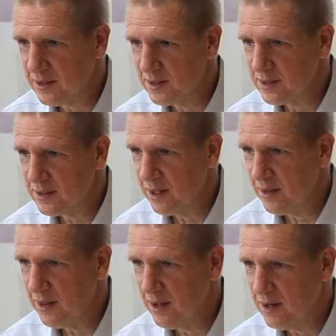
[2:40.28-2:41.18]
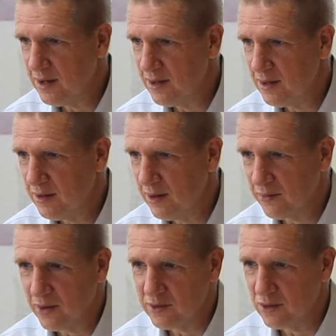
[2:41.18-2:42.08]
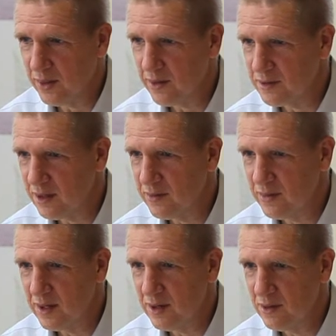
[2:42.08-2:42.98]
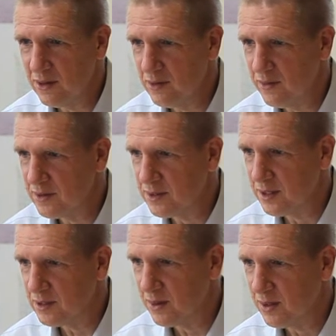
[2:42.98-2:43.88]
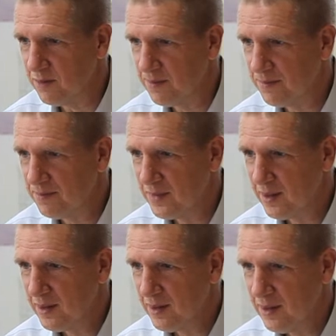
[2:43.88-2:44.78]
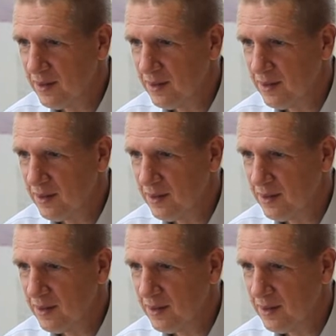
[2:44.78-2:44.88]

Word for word: I think it's a, it's a great thing to do. And certainly for this short commute, you have to